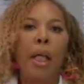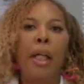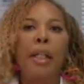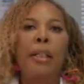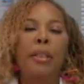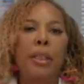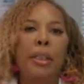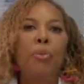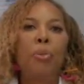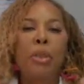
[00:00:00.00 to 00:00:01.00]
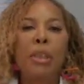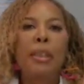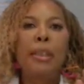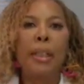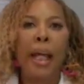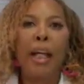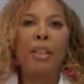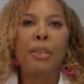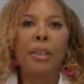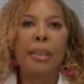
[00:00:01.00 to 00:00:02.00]
And what she
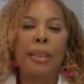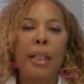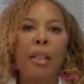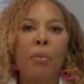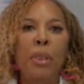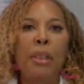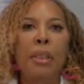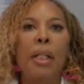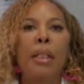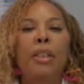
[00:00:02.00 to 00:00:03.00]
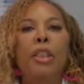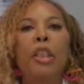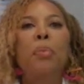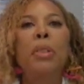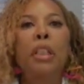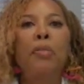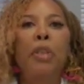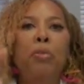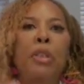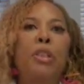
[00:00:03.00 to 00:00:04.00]
actually said was she believed
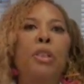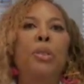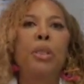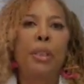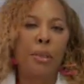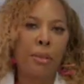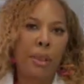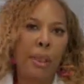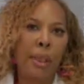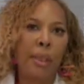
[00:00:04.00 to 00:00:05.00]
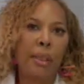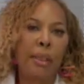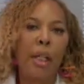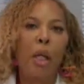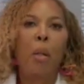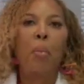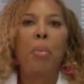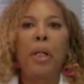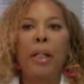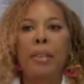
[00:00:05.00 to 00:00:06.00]
it reduced those things.
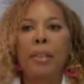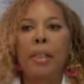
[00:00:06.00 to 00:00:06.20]
But